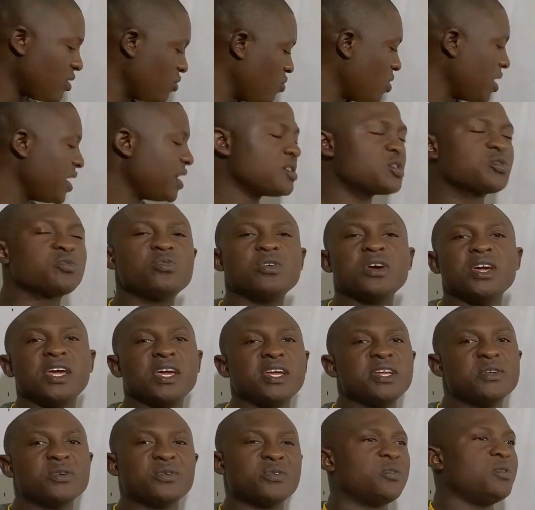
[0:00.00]
y
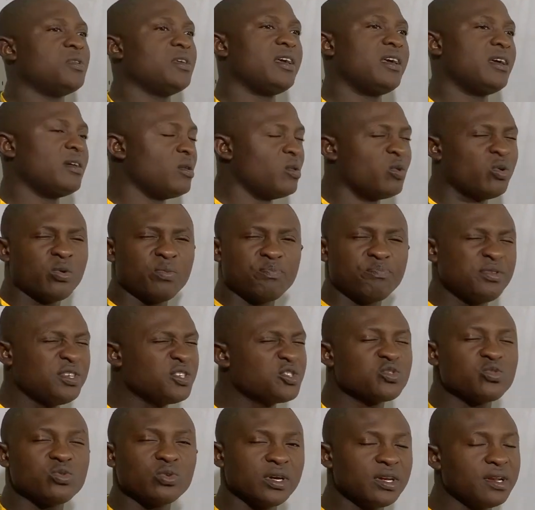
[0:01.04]
squared or p
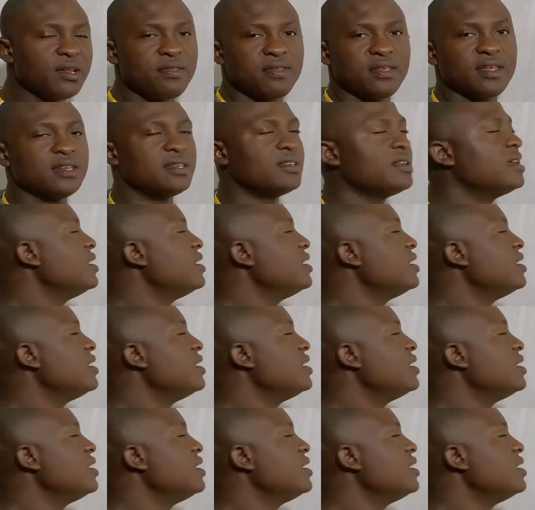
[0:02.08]
squared, anything.